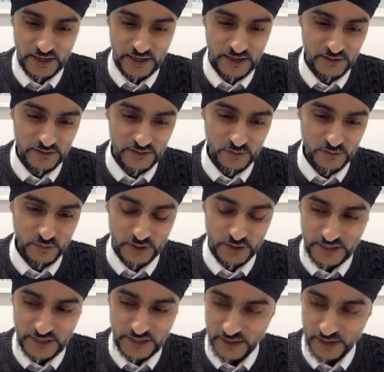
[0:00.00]
And
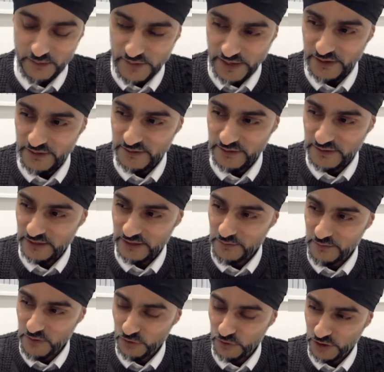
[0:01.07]
what that means, that the
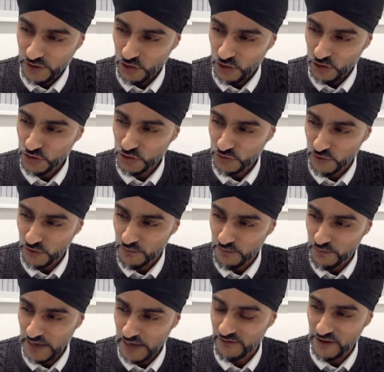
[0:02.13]
multicultural
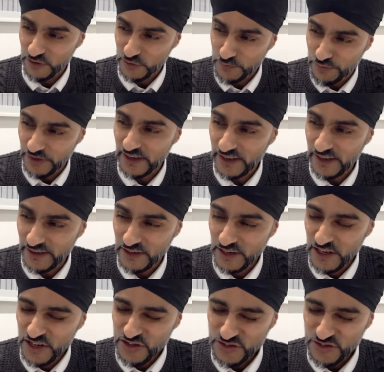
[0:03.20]
backgrounds bring in